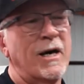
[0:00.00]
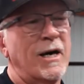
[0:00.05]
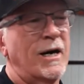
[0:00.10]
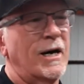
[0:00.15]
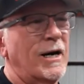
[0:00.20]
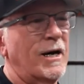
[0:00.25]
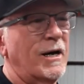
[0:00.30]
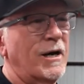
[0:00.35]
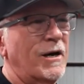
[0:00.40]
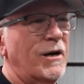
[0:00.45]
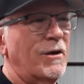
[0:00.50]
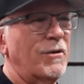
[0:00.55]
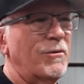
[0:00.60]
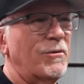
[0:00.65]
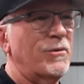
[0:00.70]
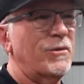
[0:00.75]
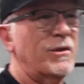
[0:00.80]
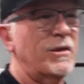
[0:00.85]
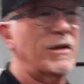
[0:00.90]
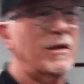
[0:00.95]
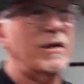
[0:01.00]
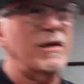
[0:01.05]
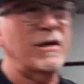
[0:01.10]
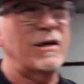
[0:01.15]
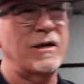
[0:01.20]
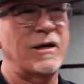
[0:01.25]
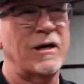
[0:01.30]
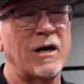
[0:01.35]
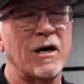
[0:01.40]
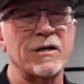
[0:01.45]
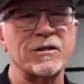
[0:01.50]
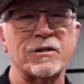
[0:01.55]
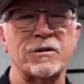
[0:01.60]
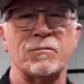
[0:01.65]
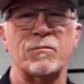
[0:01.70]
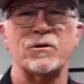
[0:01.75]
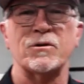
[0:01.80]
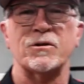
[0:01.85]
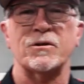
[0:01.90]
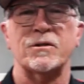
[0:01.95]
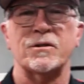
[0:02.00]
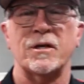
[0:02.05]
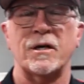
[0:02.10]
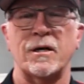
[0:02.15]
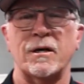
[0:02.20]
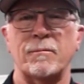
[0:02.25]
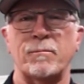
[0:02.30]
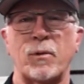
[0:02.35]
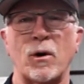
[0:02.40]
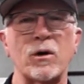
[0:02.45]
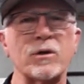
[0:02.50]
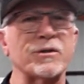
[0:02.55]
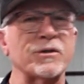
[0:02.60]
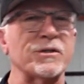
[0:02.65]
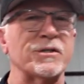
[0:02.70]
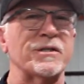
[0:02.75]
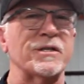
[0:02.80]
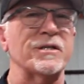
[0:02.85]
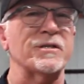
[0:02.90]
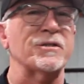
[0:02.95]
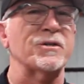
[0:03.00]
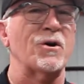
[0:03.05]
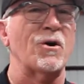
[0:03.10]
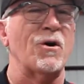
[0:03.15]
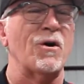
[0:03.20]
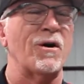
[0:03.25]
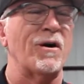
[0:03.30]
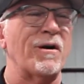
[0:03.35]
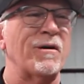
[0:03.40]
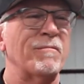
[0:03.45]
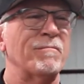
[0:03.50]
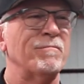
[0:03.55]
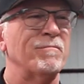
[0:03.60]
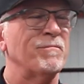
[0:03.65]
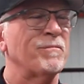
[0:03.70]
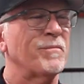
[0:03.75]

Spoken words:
The customers purchased this car